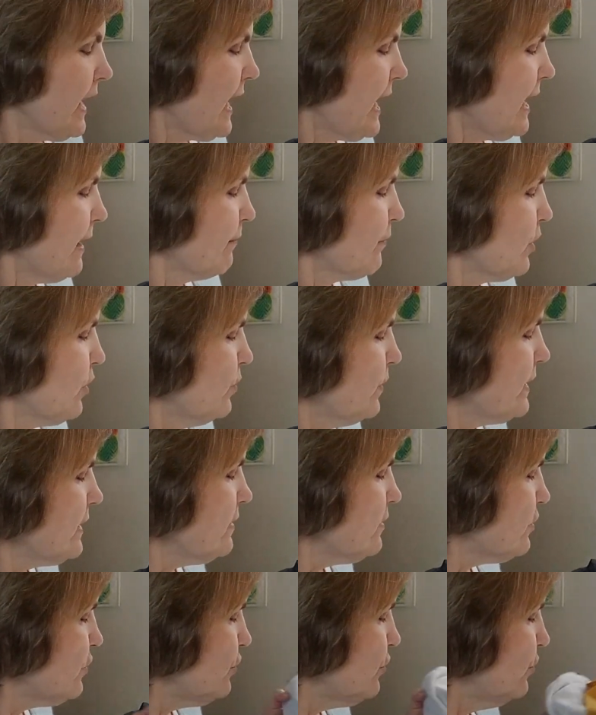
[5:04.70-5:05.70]
I'm
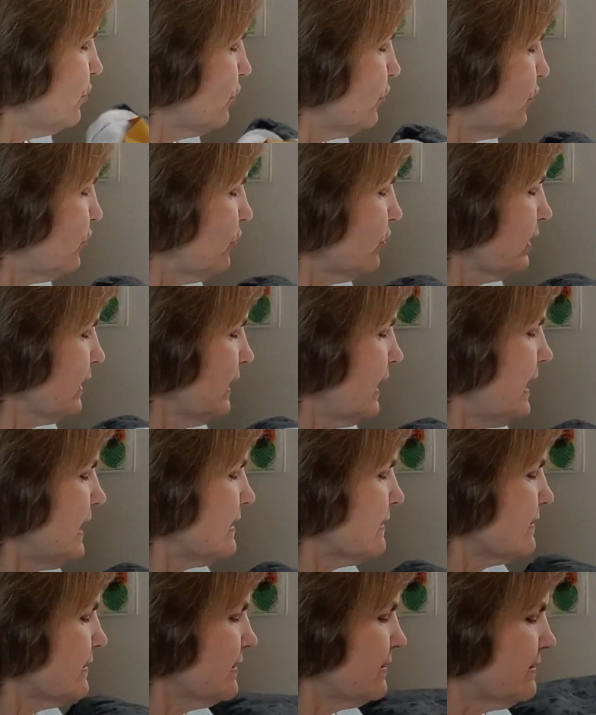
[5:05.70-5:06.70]
going to
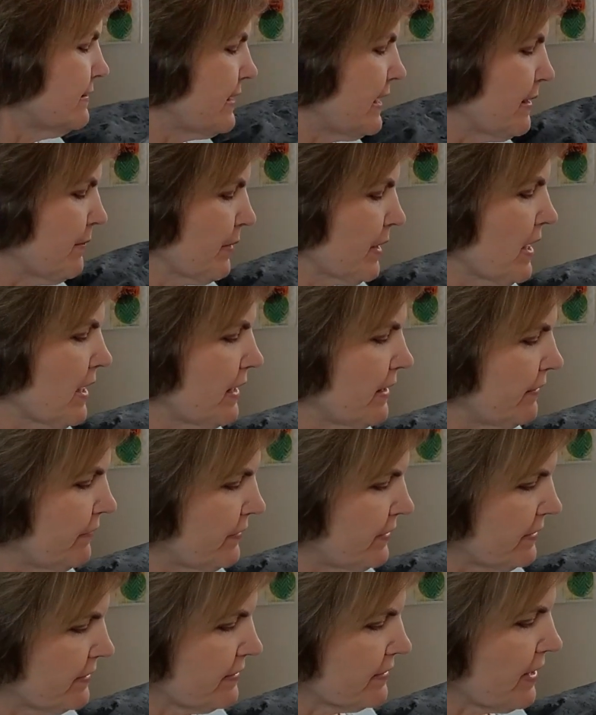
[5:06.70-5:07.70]
utilize the same kind
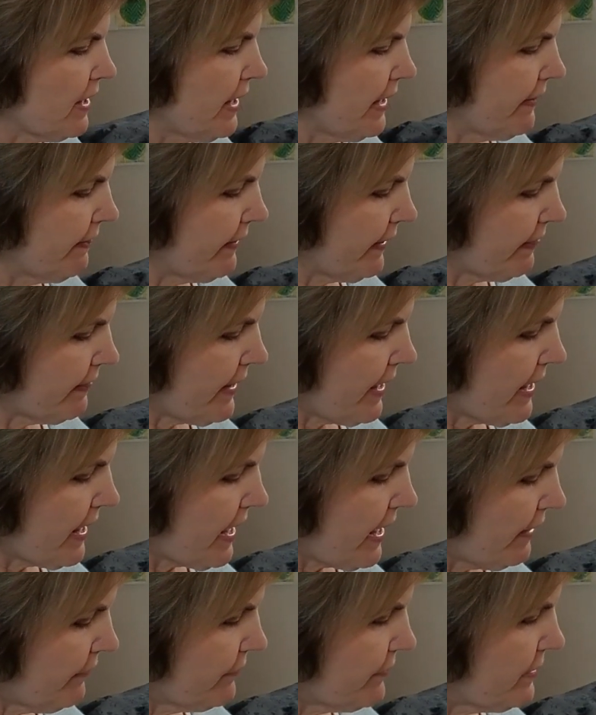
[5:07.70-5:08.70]
of design that they
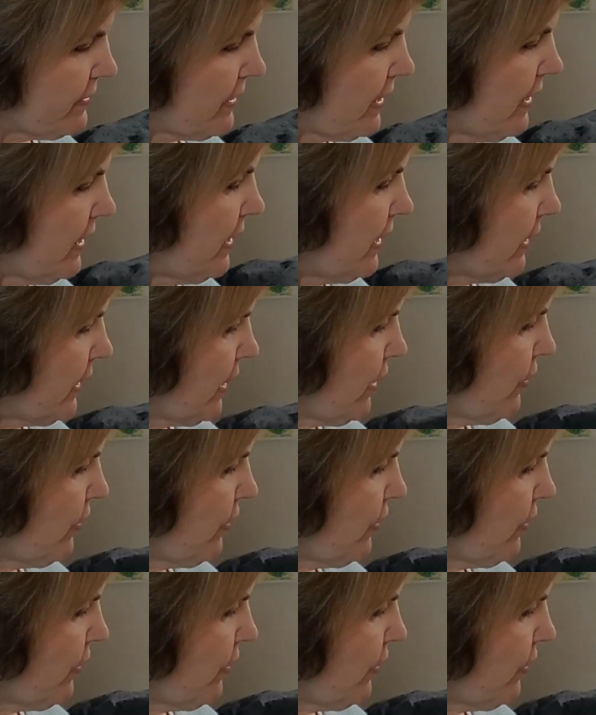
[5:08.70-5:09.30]
have done